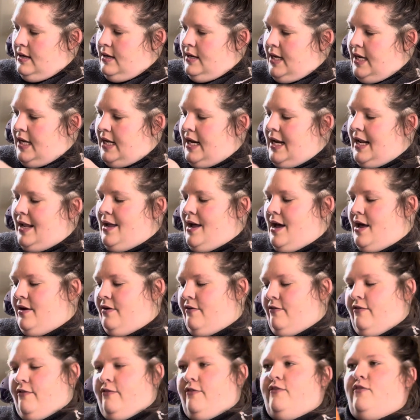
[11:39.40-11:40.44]
And I got
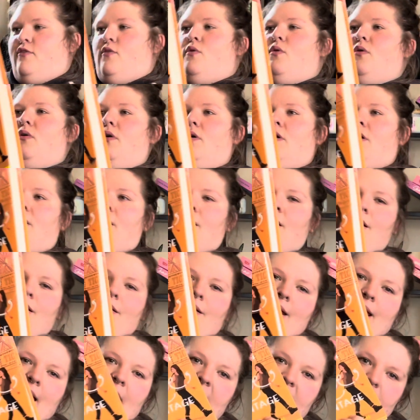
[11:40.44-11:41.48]
it for
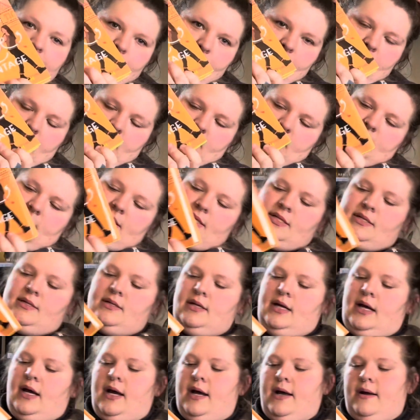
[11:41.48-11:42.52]
like $8.
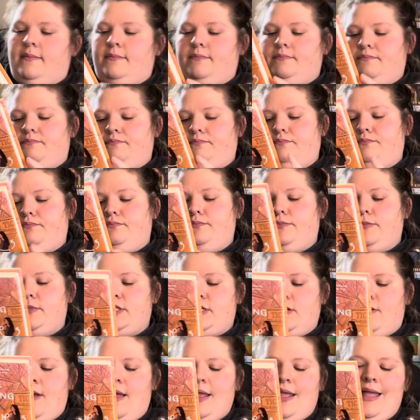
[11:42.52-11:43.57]

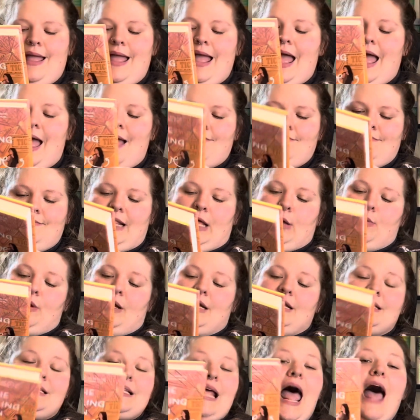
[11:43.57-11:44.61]
So like what,
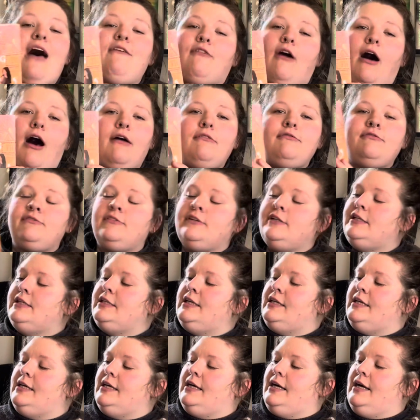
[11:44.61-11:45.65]
half off.
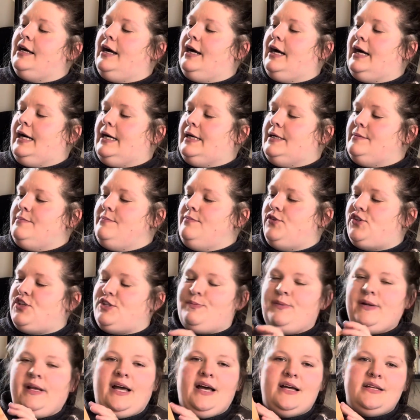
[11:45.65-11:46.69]
Just
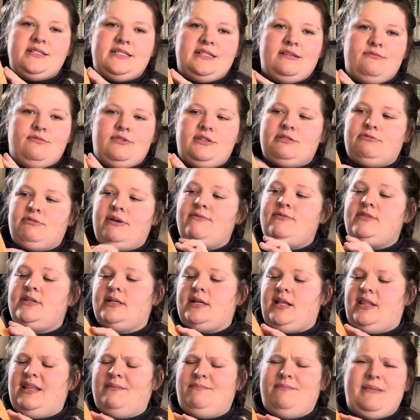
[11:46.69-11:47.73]
because it was thrifted.
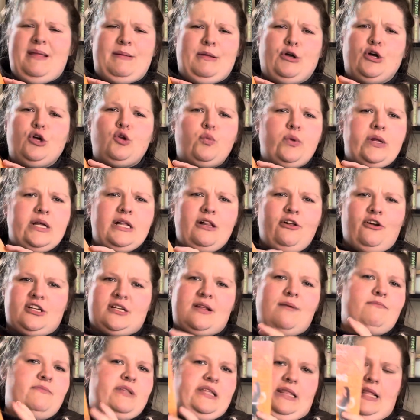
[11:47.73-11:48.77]
I think maybe Goodwill or something